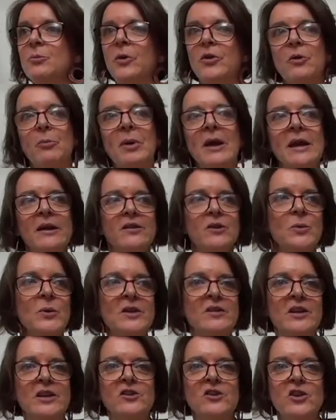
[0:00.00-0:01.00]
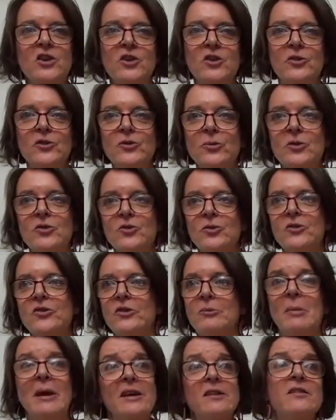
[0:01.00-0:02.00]
the pink that we did use, which was
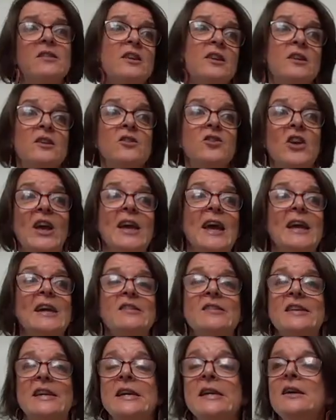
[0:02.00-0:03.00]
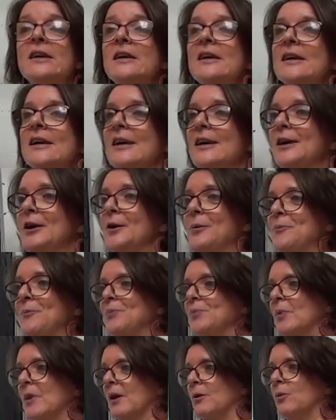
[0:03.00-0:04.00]
the Mexican J80,
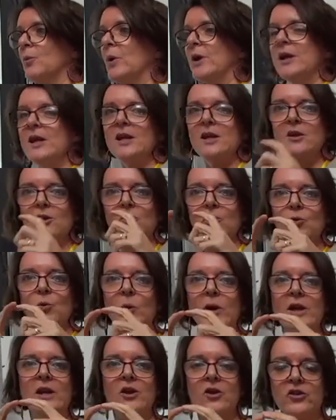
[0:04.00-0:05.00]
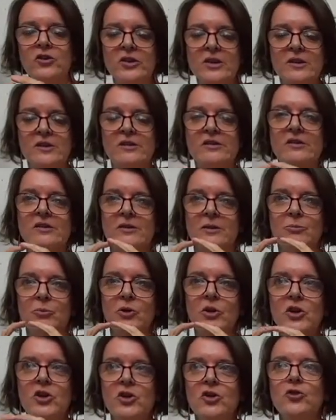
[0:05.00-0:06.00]
we couldn't
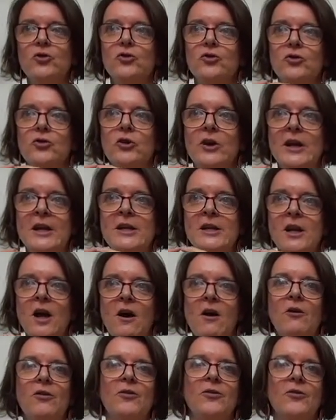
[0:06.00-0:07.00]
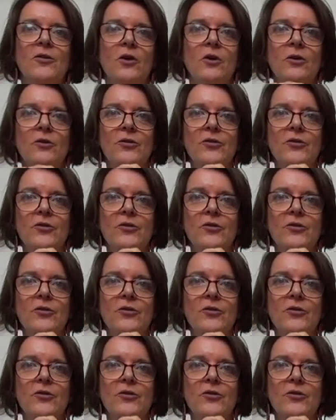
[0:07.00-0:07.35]
procure enough of